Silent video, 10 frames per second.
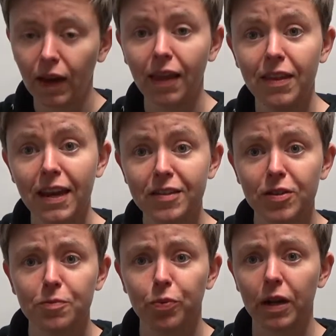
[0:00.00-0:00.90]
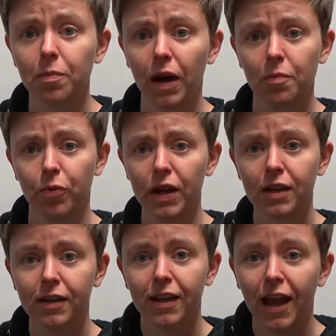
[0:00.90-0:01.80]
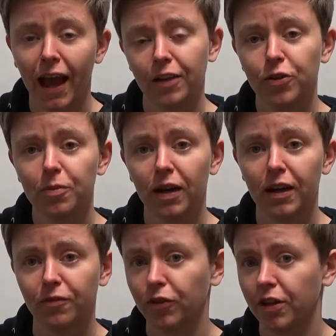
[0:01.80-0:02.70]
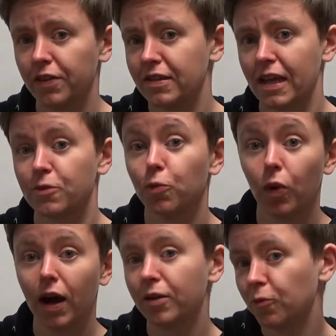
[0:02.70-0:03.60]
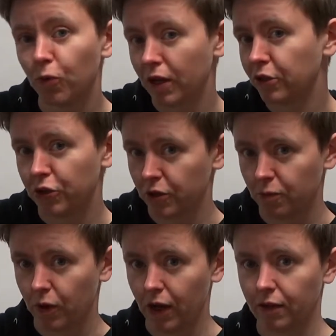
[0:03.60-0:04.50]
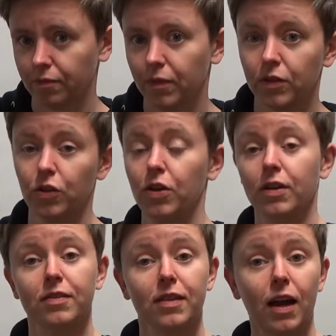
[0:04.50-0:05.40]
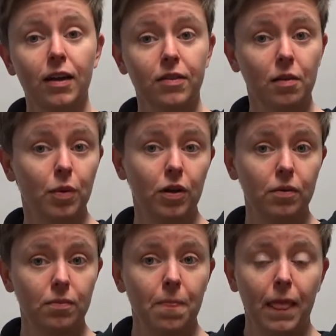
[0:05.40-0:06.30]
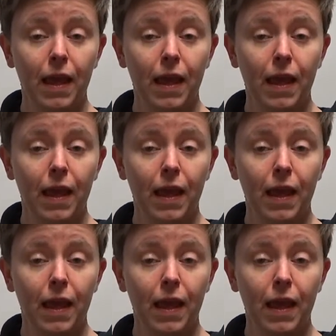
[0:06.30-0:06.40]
The next is brick by brick, and you might have learnt this as 1, 1, 2, 1. So you can start at the bottom,